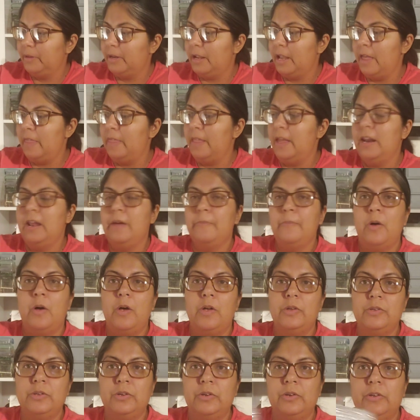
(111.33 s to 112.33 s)
And then I'm
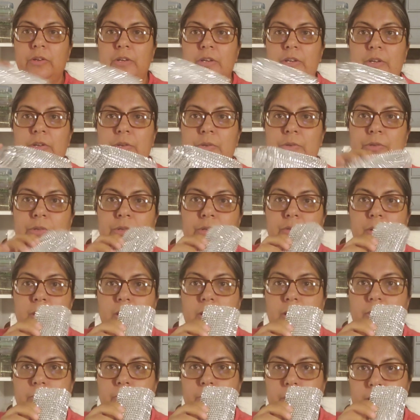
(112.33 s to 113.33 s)
also going to use
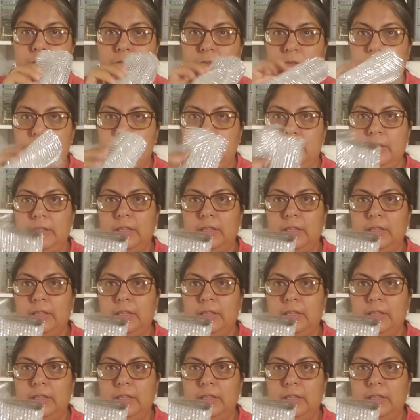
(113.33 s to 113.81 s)
rhinestones.